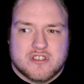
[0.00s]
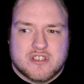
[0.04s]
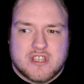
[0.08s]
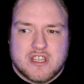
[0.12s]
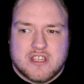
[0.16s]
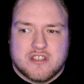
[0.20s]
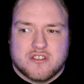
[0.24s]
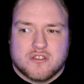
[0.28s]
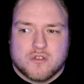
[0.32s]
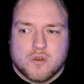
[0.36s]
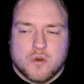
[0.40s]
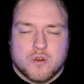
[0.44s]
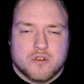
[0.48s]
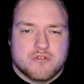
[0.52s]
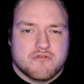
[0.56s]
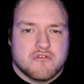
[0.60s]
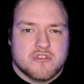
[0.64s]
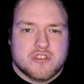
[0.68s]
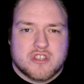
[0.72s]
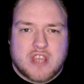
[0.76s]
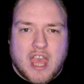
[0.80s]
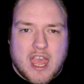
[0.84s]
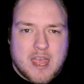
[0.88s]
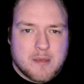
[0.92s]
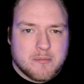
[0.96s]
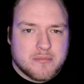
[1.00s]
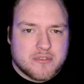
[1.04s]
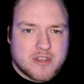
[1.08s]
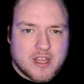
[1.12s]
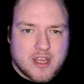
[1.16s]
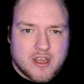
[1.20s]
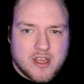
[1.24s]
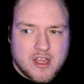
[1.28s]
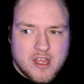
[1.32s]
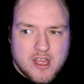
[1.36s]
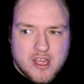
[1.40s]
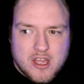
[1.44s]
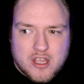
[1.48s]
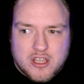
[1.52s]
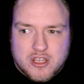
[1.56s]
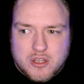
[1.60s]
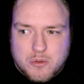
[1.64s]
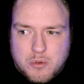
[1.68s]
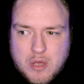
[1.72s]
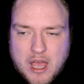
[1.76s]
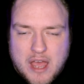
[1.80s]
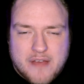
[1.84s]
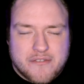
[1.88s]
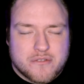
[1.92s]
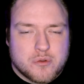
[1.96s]
these torturous games that you
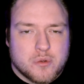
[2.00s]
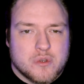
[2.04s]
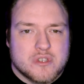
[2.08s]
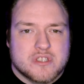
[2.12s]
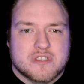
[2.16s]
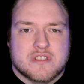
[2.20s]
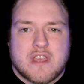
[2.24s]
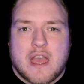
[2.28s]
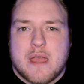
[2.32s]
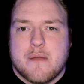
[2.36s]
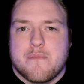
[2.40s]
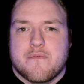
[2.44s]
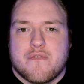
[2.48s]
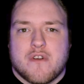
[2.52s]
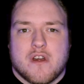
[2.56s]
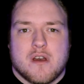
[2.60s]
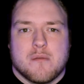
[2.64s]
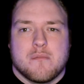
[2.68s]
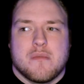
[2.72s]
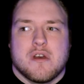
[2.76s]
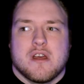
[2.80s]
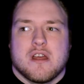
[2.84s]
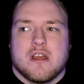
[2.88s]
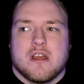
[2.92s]
have to escape from